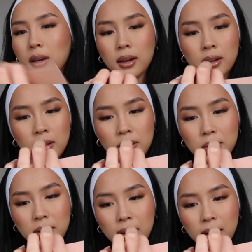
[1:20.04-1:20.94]
And a
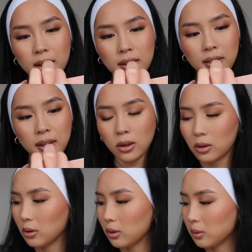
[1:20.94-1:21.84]
little card.
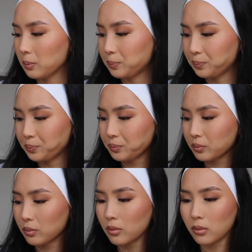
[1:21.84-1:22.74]
Thank you.
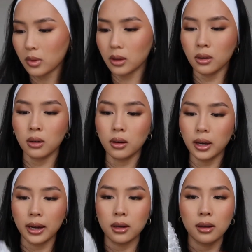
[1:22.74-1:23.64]

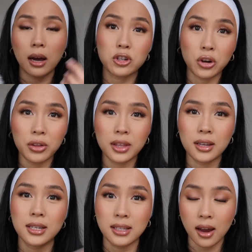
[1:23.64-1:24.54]
Okay. I'll show you
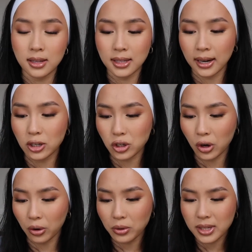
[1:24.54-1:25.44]
the designs that I
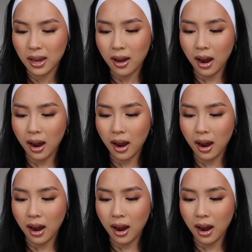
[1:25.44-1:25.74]
chose.